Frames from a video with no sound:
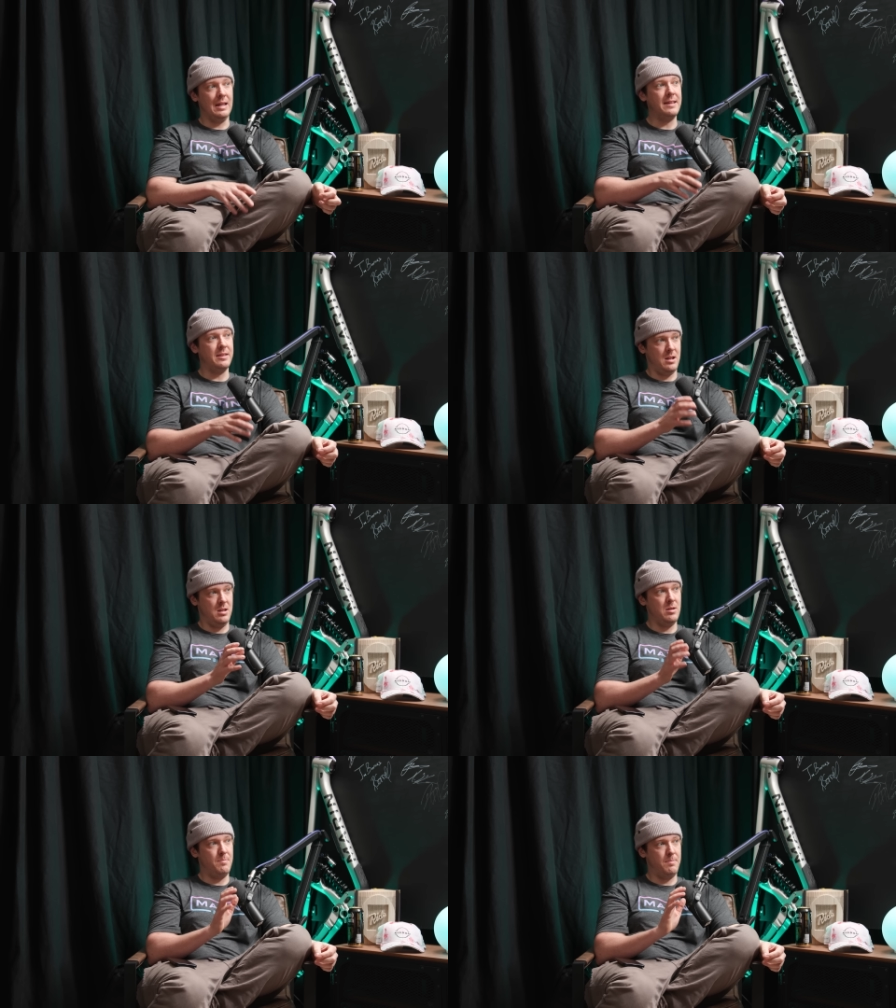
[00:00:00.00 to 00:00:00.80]
Landing
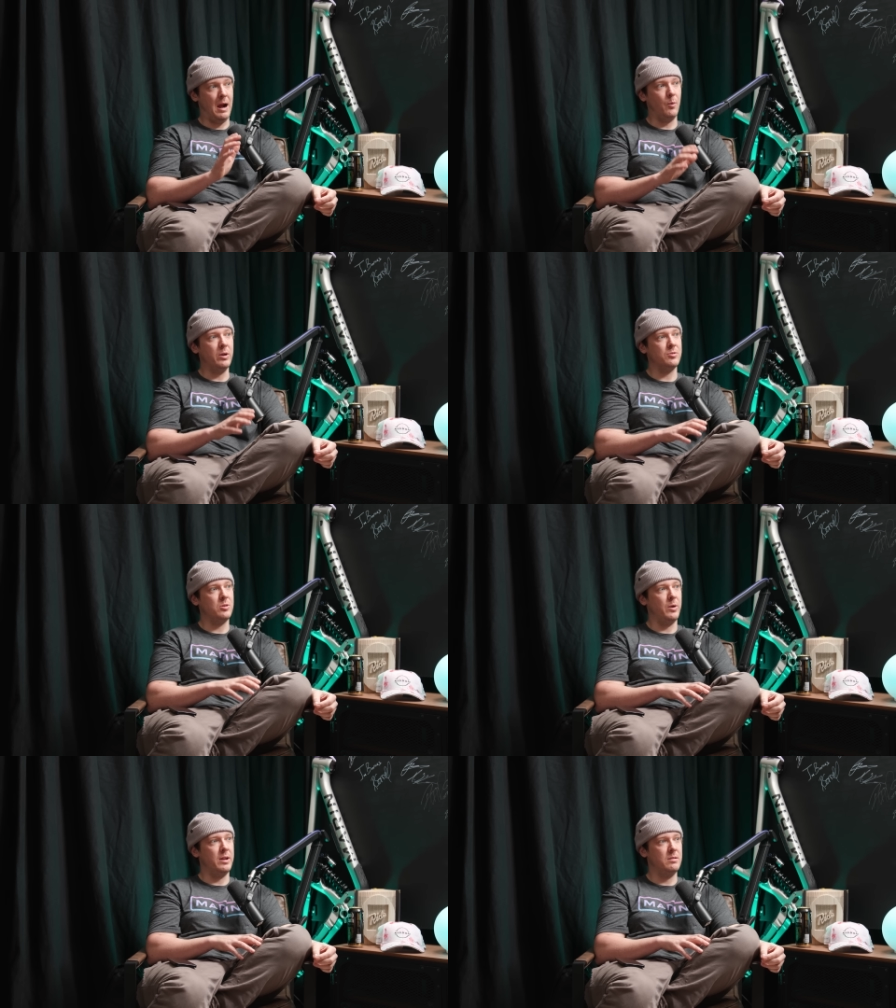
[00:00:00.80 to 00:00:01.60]
and your back wheel's
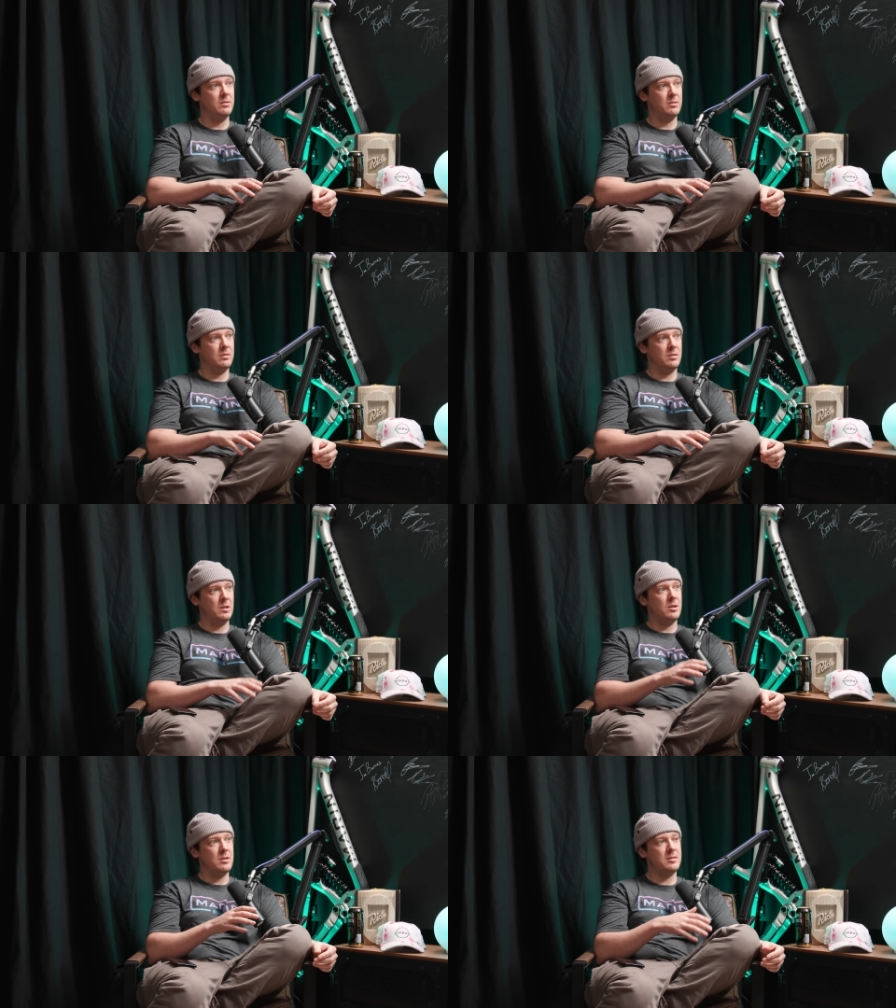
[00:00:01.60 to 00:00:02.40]
doing
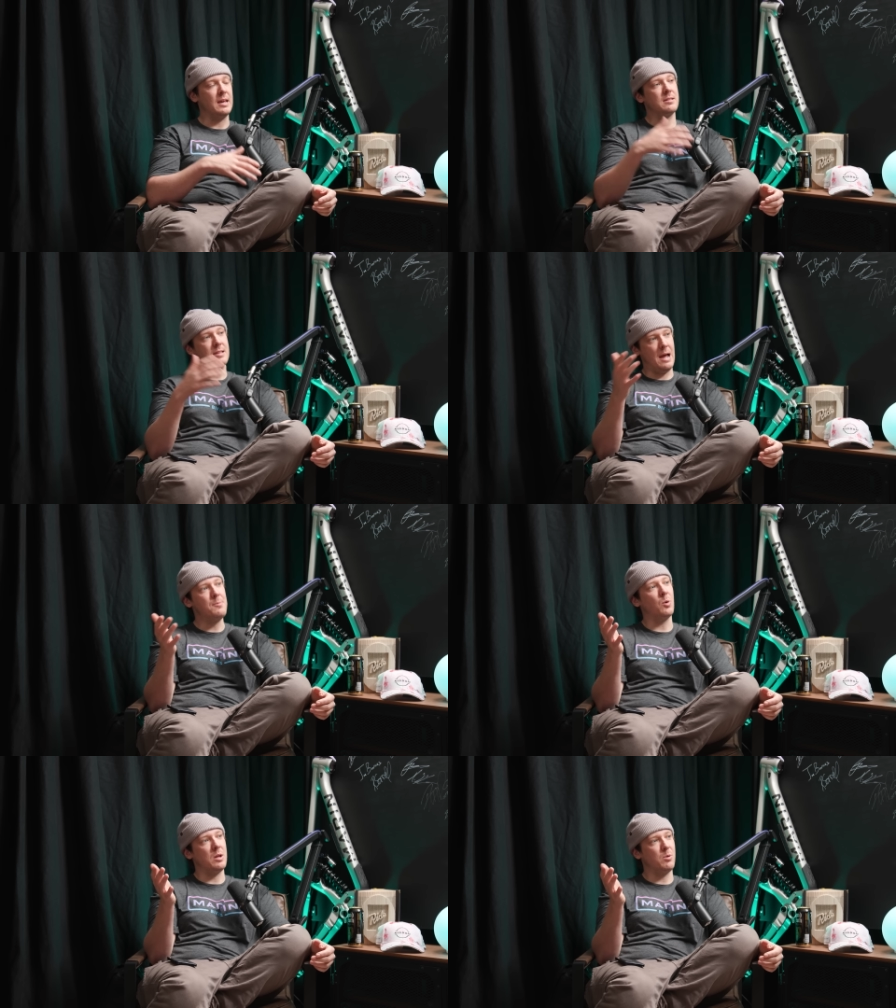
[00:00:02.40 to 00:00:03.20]
6
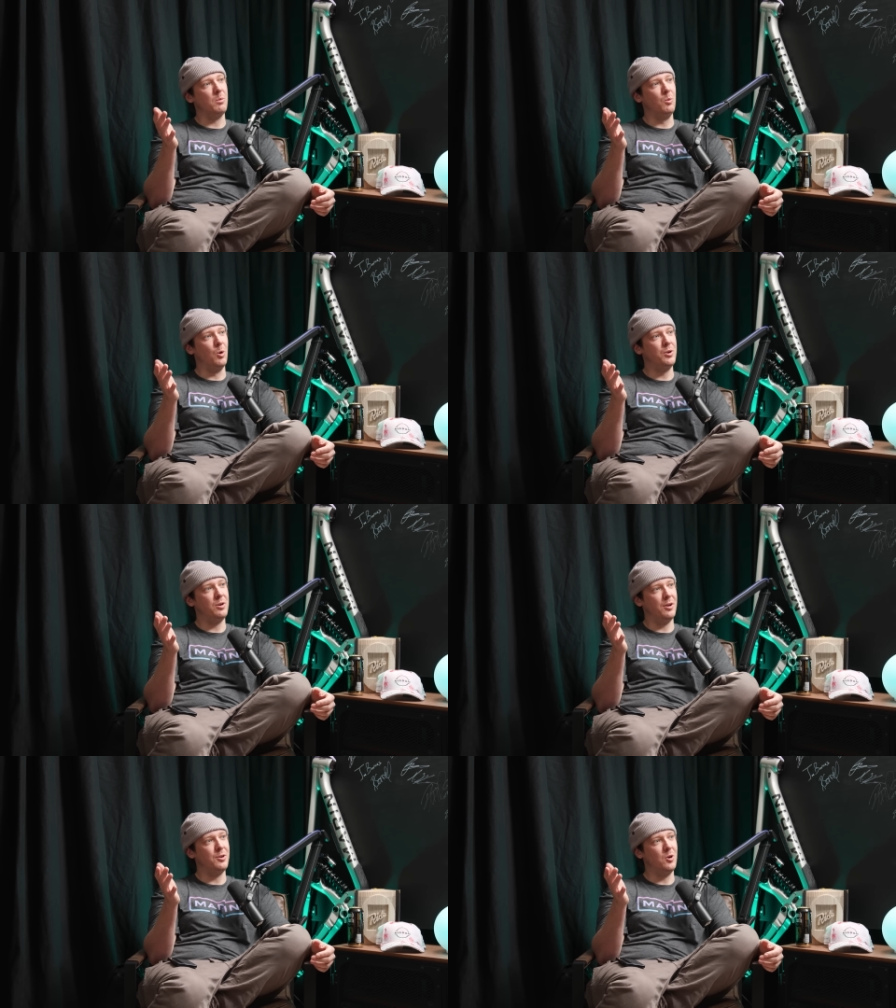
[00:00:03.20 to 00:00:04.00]
times what it probably would
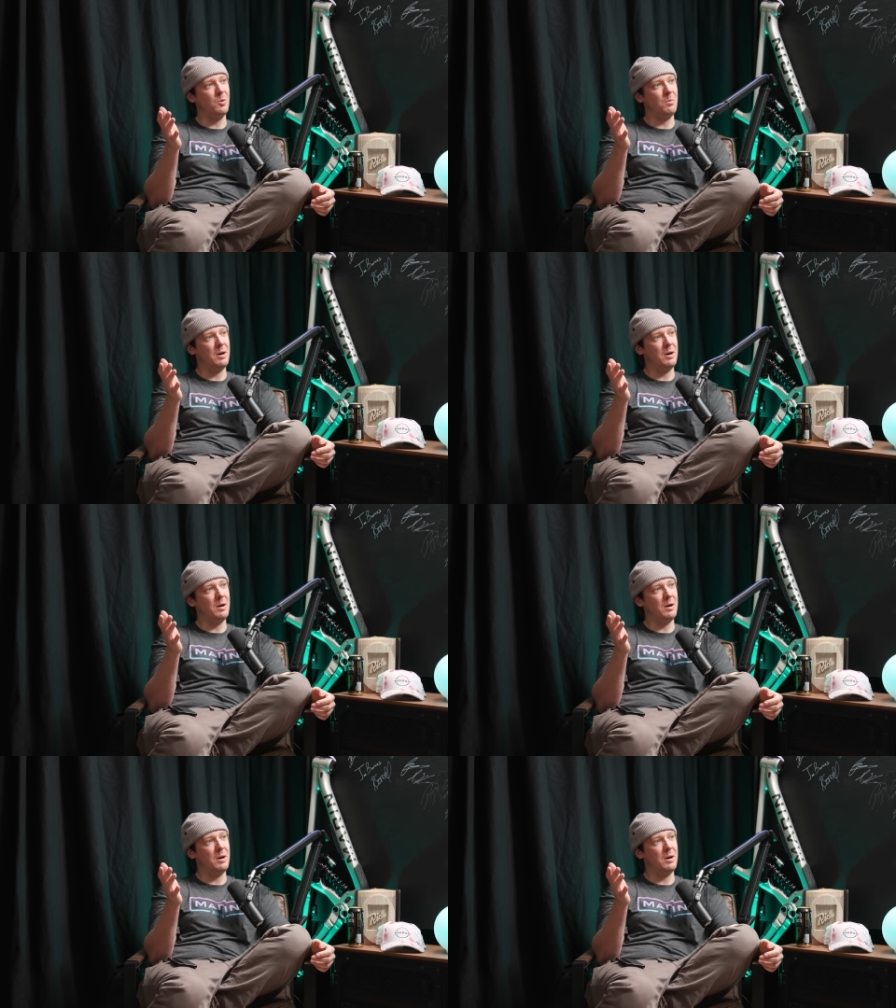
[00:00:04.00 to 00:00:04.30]
on a normal